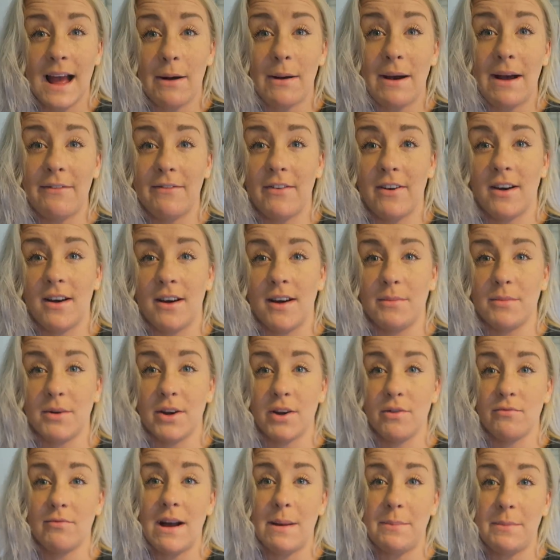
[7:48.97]
However, I'm
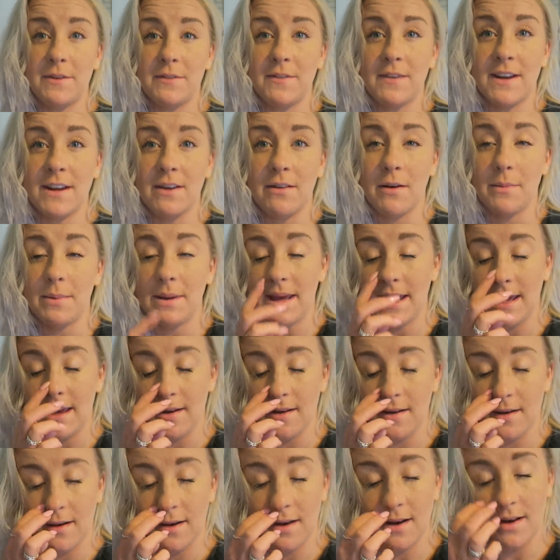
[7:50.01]
going to wrap this video up
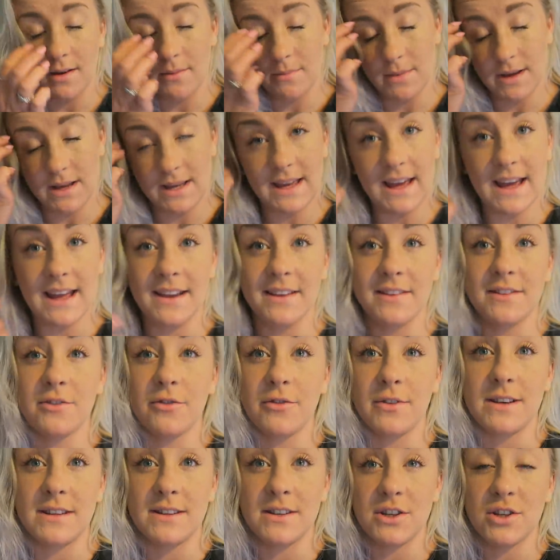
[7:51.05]
here. Um, again,
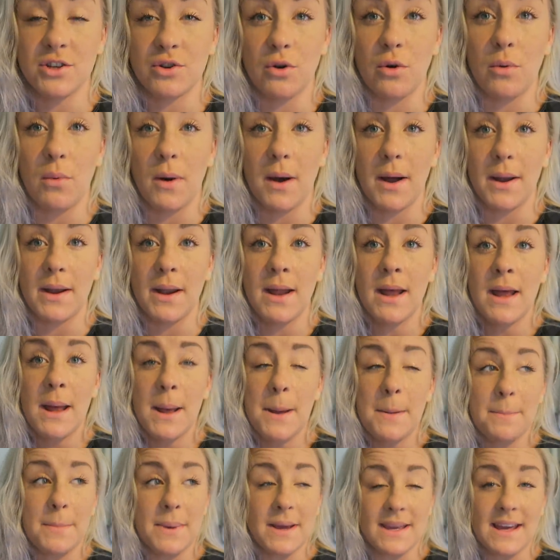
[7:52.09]
sorry it's a short one,
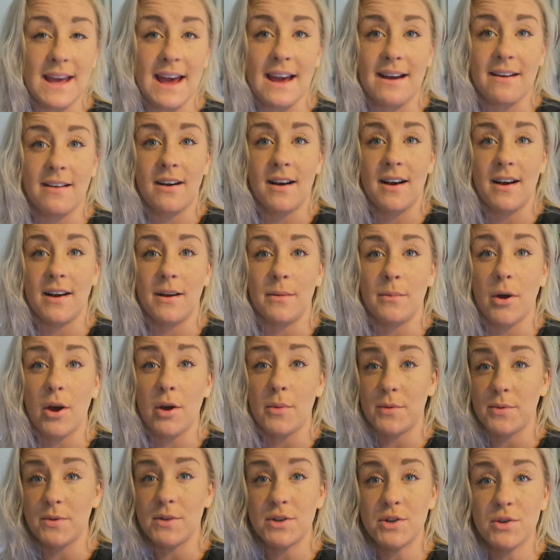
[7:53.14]
but yeah,
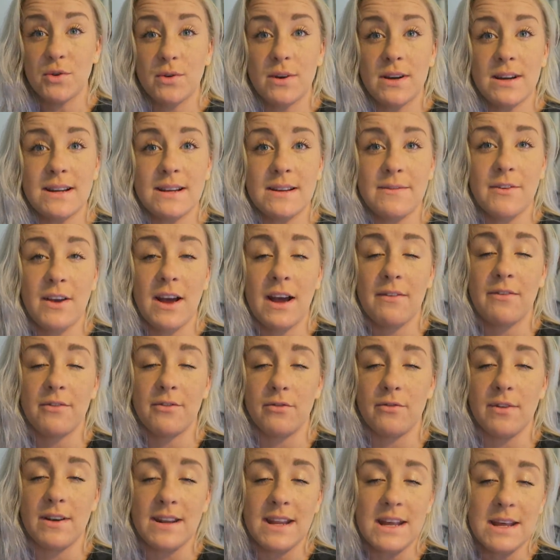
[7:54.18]
hope you enjoyed. If you haven't
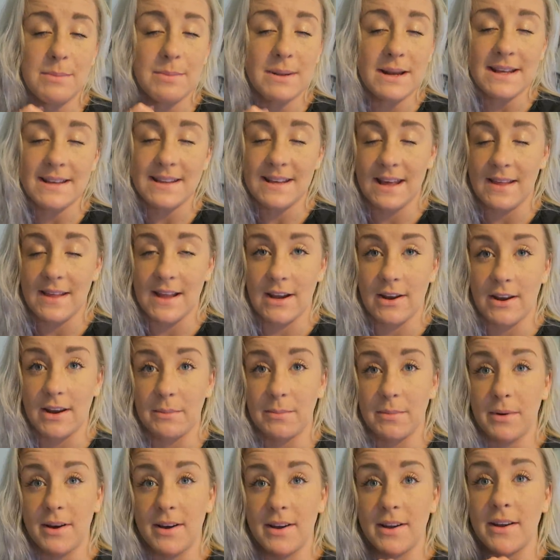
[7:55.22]
already, please hit that
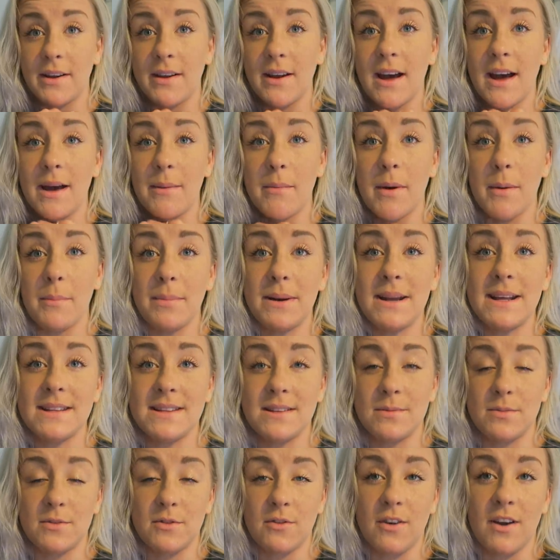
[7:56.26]
like button and please
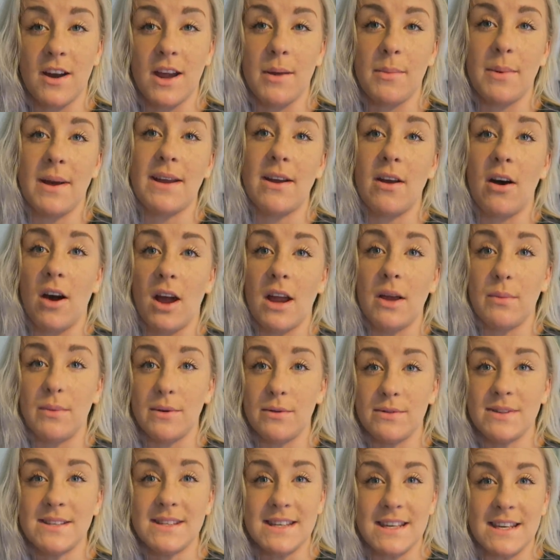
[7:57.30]
subscribe and I
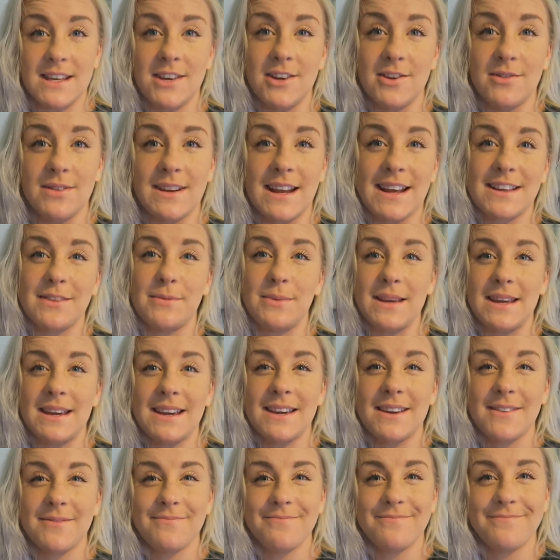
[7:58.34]
will see you next
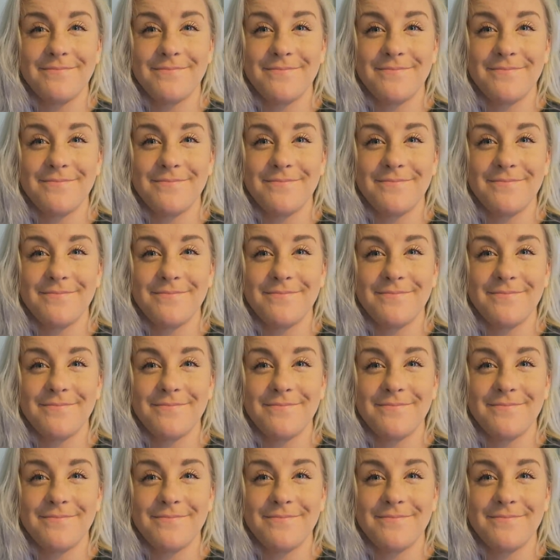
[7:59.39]
week.